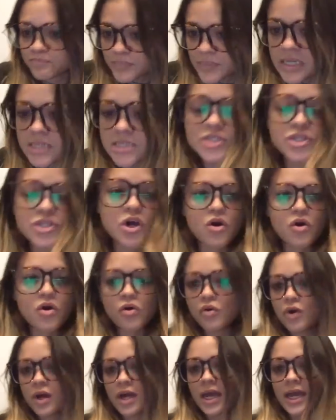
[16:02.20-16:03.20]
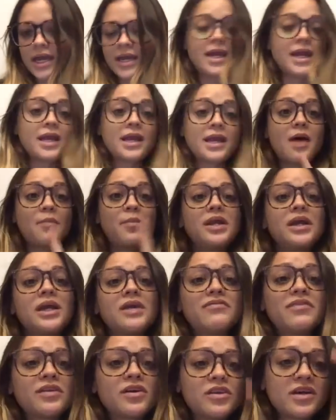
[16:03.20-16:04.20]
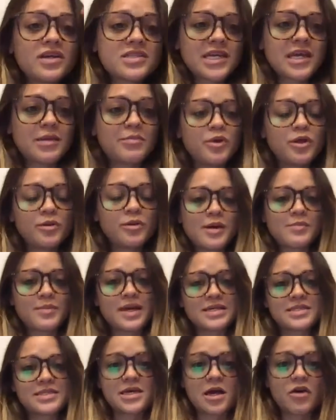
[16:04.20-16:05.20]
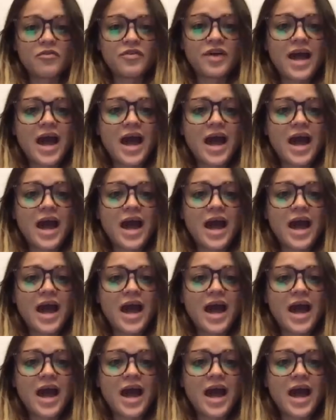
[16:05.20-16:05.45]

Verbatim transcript: so, and, and I'm going to give a little example about myself.